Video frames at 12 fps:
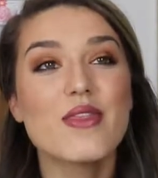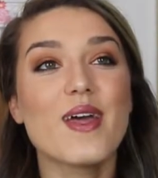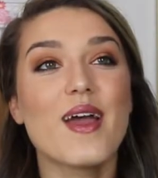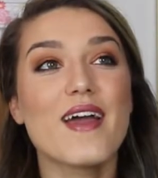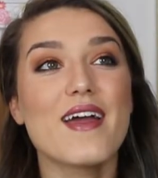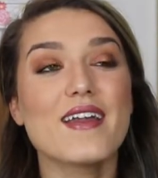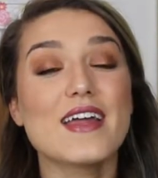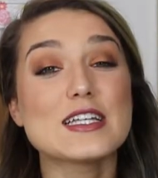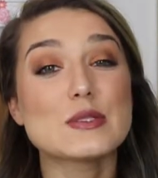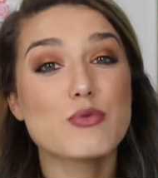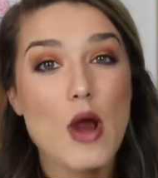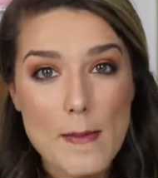that
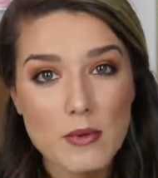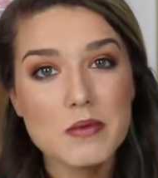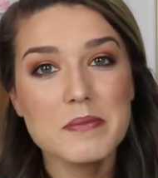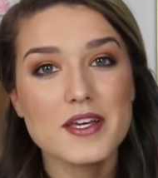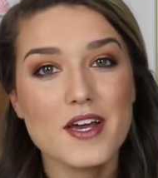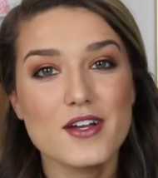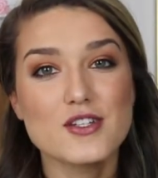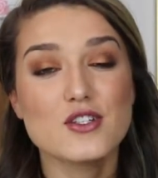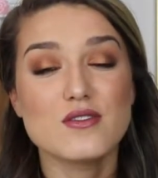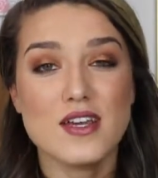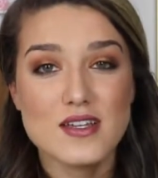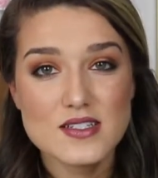it's probably because you
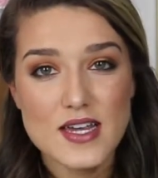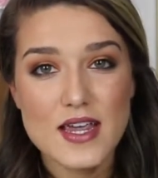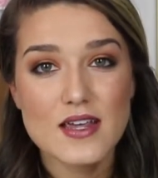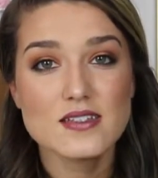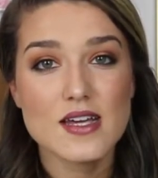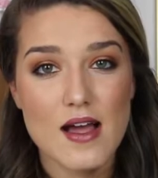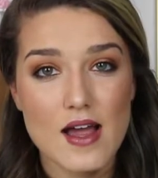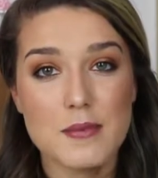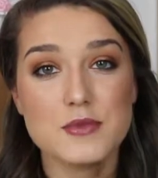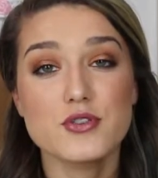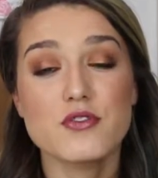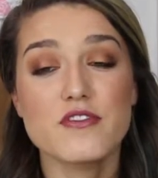need to take
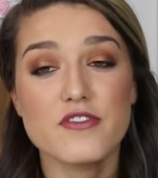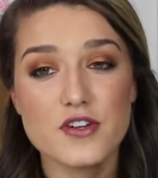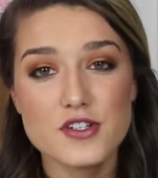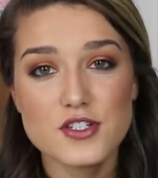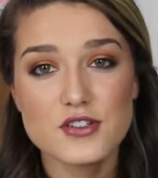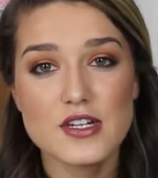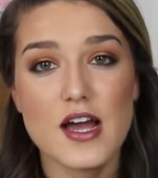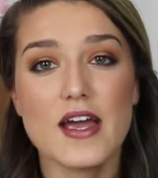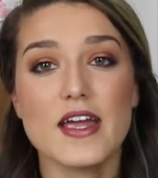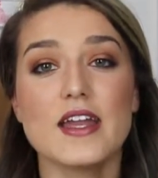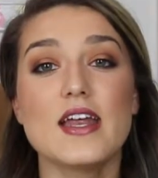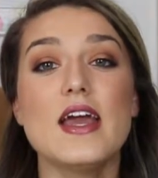time to reverse your
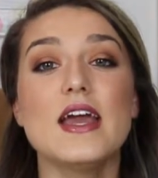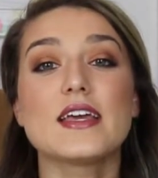diet,